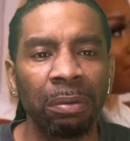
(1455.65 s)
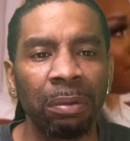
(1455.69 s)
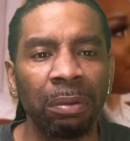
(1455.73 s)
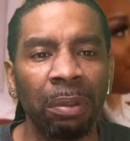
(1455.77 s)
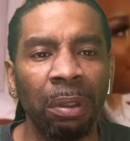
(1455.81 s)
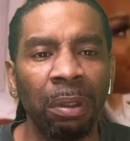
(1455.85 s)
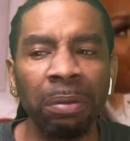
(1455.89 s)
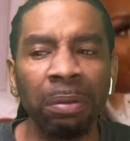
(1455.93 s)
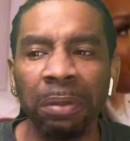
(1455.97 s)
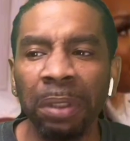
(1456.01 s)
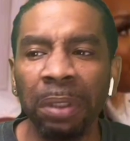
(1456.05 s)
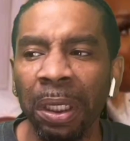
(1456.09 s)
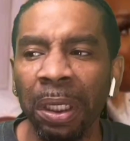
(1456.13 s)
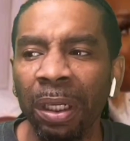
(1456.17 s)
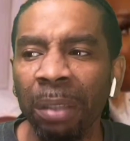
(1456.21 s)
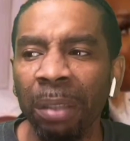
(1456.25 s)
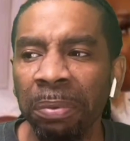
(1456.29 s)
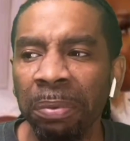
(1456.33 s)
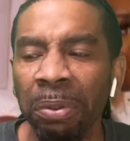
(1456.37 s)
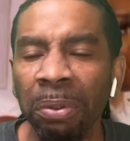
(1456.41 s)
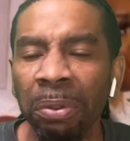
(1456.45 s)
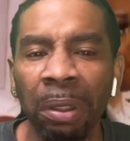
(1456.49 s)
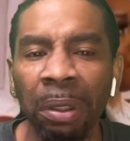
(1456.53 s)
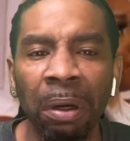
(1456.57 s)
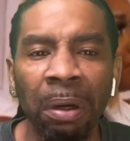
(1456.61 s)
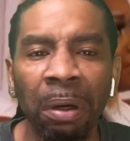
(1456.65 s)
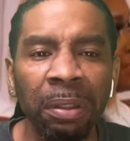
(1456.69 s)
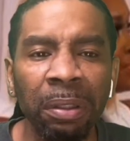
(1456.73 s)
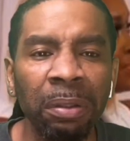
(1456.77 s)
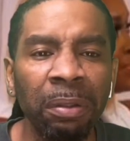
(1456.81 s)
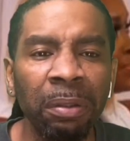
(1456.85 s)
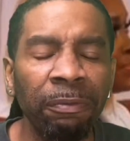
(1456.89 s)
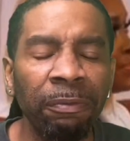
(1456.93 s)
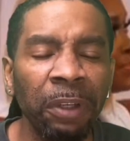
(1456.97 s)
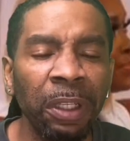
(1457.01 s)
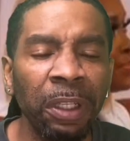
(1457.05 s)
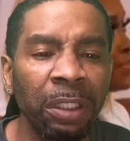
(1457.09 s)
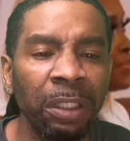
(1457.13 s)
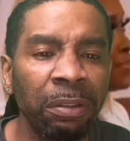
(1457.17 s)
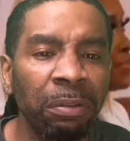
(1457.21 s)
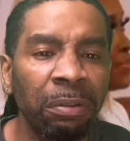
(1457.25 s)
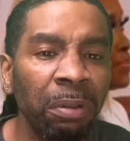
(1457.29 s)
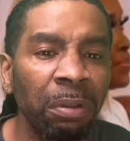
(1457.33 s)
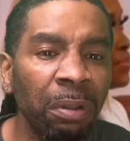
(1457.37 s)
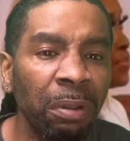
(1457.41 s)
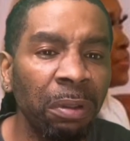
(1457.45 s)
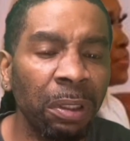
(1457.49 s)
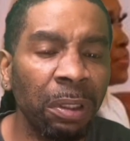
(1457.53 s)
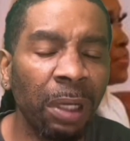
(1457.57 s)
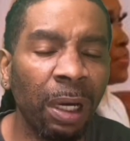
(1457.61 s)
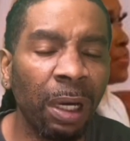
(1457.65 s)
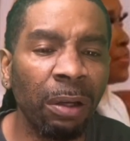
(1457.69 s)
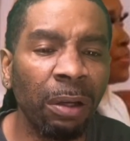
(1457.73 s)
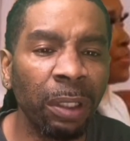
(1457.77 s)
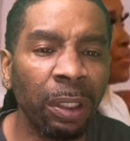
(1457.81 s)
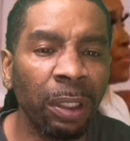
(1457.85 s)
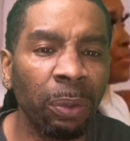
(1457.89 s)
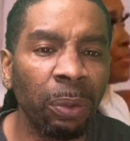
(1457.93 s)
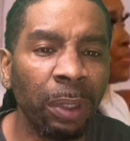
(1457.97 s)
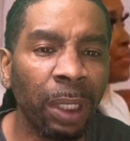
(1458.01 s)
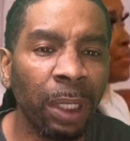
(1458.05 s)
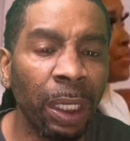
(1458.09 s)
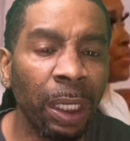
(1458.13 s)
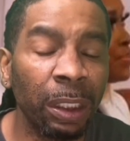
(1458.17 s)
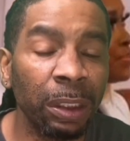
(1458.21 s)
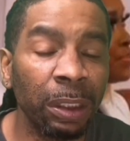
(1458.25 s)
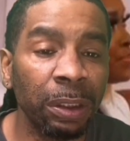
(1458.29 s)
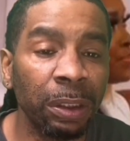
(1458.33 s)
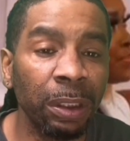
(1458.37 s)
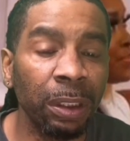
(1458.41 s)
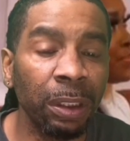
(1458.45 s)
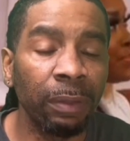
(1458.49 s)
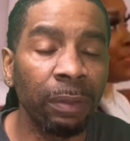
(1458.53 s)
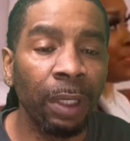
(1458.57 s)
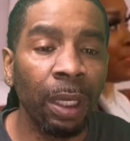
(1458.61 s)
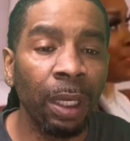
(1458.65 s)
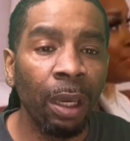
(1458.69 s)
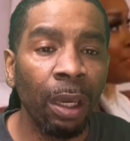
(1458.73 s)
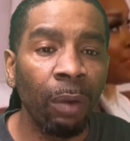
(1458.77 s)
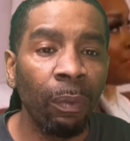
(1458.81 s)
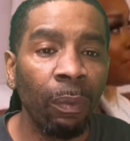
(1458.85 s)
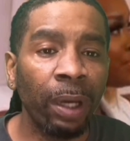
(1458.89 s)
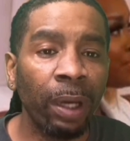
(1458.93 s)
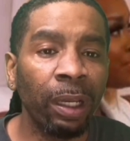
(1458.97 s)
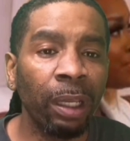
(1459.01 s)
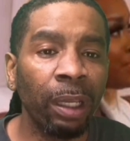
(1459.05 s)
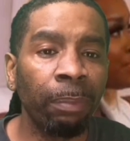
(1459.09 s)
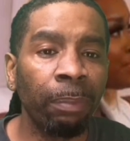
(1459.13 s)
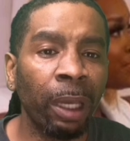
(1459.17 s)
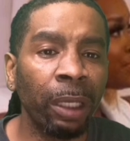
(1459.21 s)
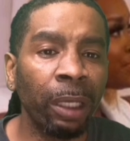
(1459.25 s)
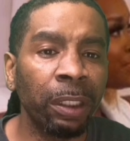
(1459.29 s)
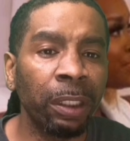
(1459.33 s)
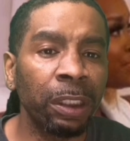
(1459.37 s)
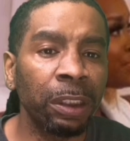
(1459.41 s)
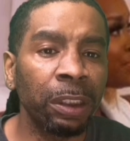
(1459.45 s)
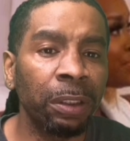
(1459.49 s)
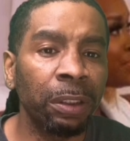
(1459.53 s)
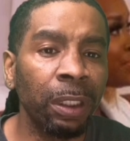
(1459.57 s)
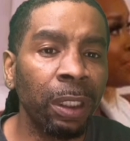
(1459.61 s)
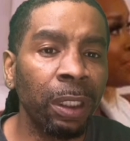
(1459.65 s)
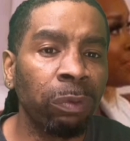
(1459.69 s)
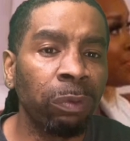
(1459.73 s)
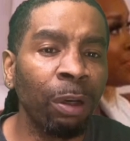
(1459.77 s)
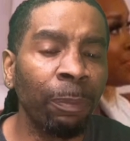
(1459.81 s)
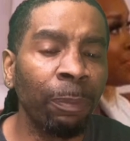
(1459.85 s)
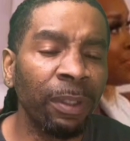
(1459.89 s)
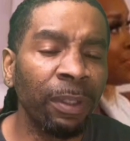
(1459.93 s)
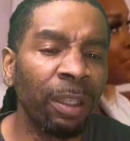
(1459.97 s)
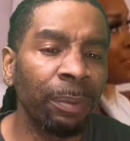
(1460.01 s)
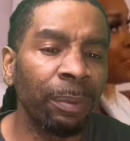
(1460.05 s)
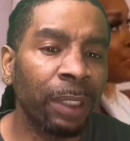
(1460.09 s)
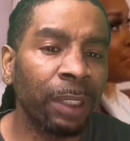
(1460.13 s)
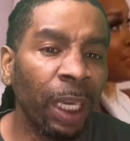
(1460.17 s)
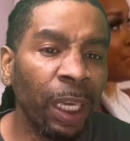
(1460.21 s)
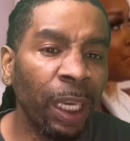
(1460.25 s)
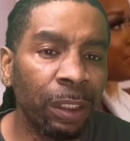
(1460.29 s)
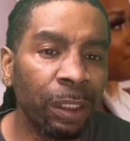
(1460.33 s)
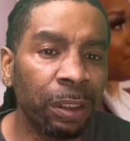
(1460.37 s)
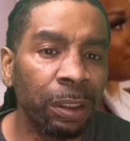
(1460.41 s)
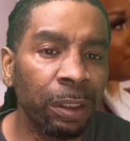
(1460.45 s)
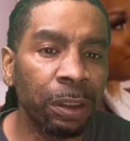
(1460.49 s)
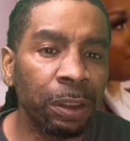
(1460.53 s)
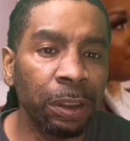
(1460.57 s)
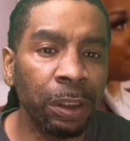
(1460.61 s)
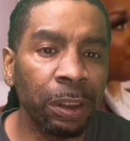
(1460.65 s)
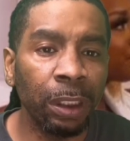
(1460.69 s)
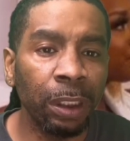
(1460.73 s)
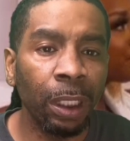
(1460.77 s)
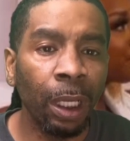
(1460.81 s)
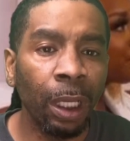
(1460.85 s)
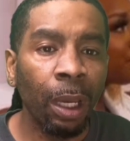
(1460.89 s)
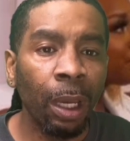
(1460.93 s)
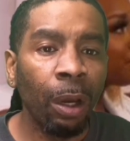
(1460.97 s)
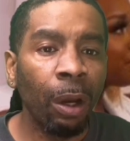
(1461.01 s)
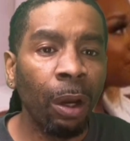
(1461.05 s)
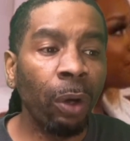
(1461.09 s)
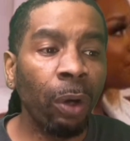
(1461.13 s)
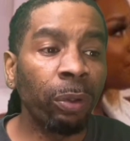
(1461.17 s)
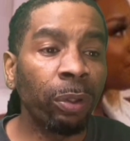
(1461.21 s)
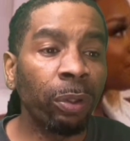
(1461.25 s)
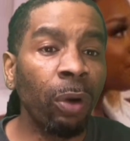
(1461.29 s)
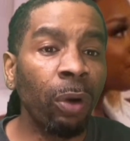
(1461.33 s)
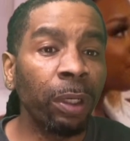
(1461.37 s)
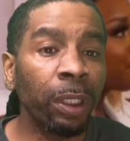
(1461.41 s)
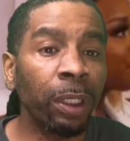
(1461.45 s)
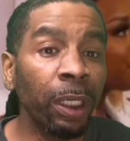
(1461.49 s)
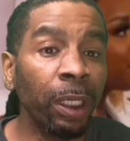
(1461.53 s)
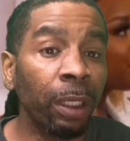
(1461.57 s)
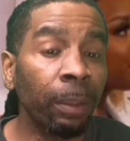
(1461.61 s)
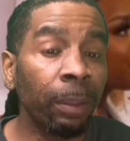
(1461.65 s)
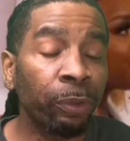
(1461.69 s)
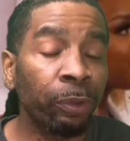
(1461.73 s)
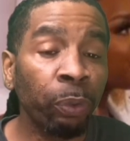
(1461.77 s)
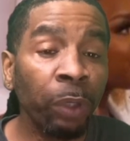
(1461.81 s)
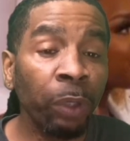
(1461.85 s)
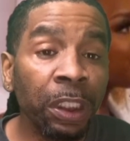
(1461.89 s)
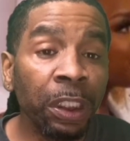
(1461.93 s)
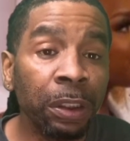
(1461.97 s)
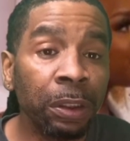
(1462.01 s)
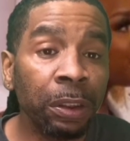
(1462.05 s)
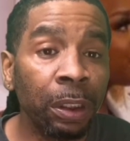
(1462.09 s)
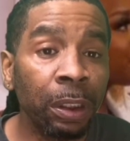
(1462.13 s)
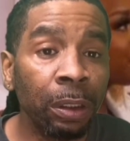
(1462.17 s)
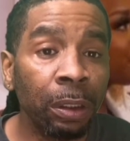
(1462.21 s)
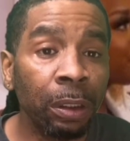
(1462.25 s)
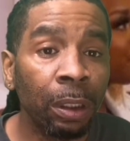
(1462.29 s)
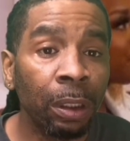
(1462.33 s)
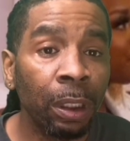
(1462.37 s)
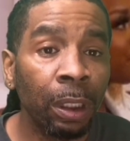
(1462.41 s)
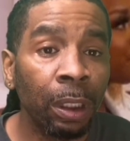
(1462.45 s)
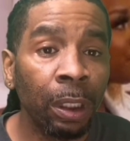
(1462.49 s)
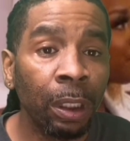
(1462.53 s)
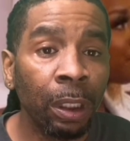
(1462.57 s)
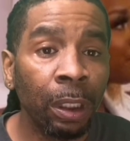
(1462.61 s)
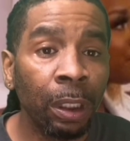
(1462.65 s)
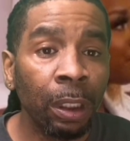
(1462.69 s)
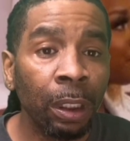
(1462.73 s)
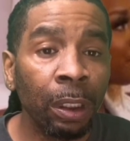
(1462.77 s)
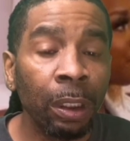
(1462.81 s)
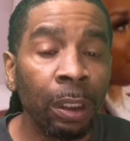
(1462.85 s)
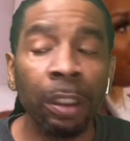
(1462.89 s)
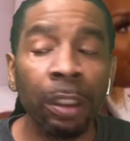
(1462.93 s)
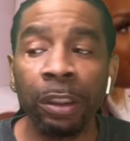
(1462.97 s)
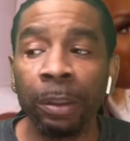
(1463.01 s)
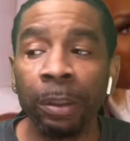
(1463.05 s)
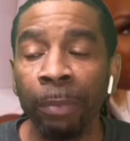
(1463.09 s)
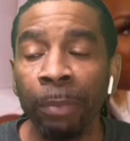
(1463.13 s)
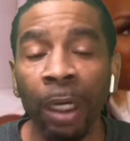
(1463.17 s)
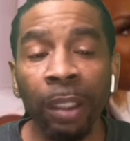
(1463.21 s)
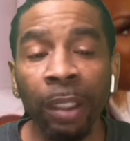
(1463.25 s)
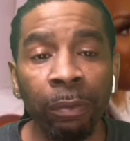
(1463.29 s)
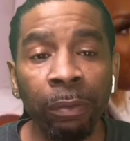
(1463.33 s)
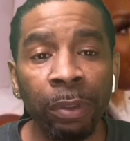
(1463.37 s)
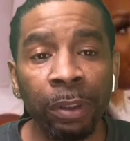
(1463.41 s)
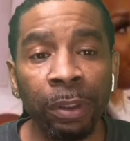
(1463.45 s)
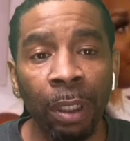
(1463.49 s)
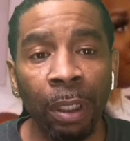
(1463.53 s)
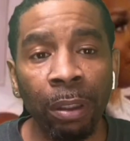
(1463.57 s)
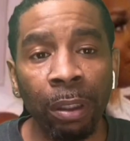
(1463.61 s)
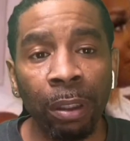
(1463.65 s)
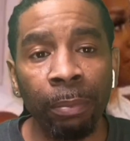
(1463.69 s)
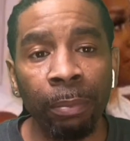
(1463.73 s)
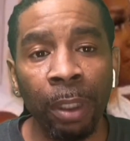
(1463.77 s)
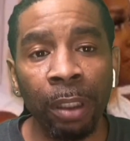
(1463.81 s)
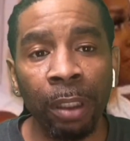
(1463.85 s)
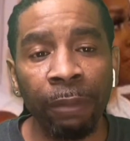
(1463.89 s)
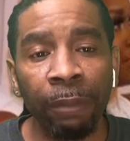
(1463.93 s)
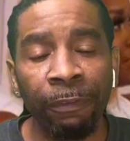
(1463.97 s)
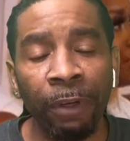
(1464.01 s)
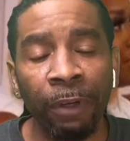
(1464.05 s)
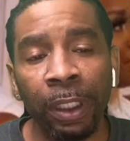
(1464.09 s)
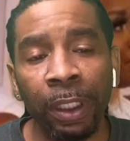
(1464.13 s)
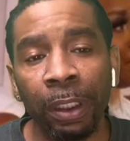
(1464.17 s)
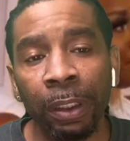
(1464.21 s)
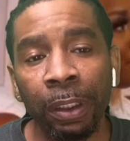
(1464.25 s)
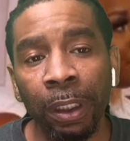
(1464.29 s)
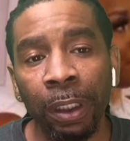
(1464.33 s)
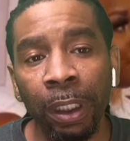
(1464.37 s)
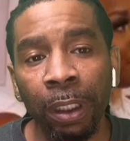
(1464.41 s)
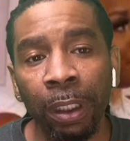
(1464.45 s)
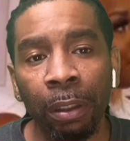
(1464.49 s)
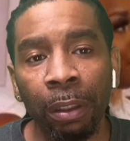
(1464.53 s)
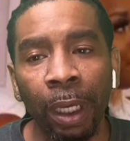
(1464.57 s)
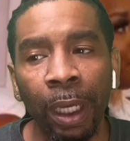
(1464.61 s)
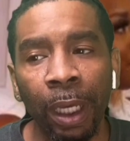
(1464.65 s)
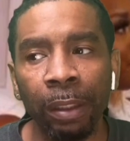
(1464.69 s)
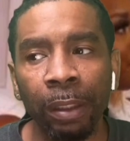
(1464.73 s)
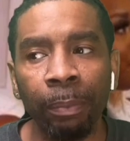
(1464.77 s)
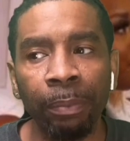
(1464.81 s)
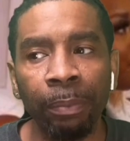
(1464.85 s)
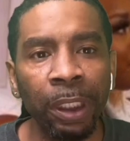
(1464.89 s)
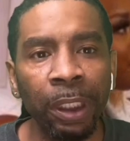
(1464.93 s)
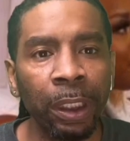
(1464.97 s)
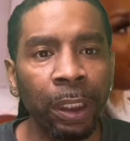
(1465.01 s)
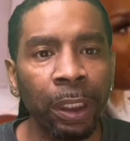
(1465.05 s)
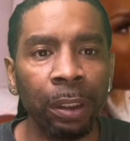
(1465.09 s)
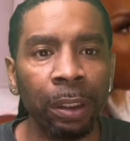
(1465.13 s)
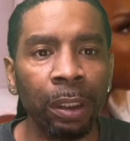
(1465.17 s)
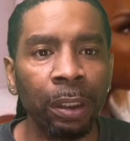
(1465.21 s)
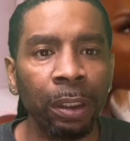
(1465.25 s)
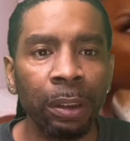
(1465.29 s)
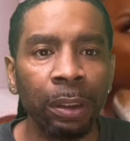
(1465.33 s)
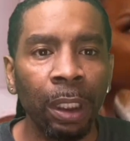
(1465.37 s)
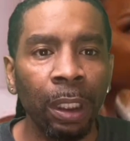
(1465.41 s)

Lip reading: Don't stand up too long. You finish growing all that old kind of stuff. While they back there still whooping up cakes and shit. Oh, don't get it twisted. Because mother was on a motherfucking deal. And them deaconess,